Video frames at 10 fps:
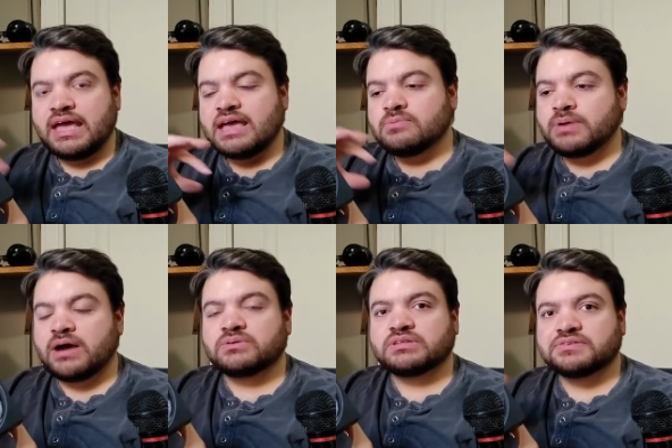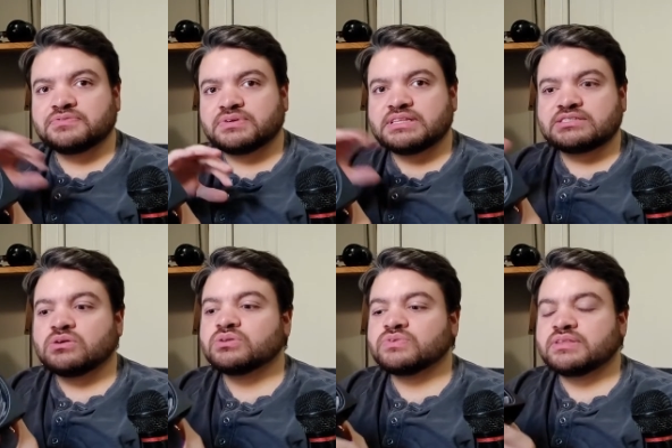and power delivery that's
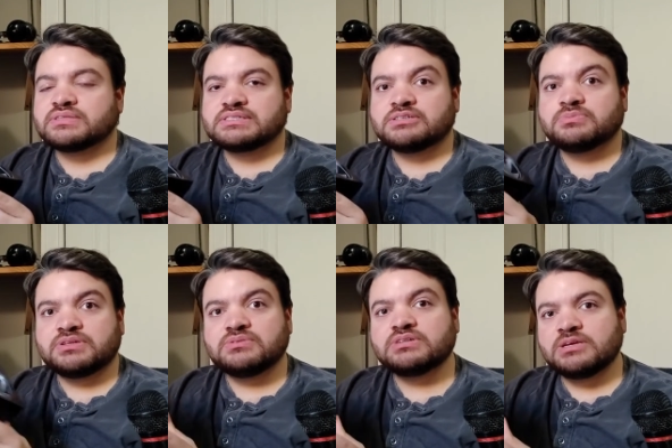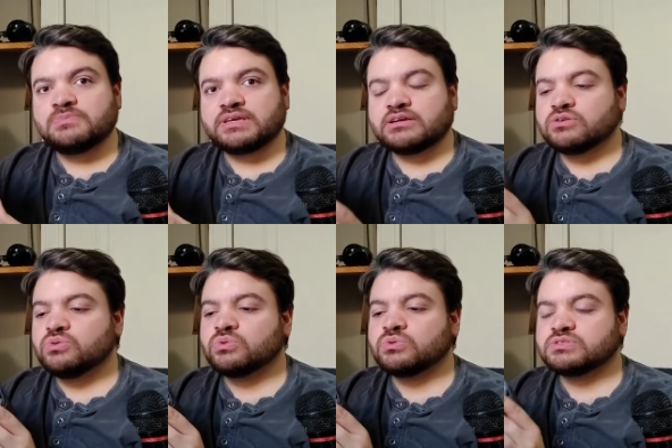all around the CPU, keeping it cool.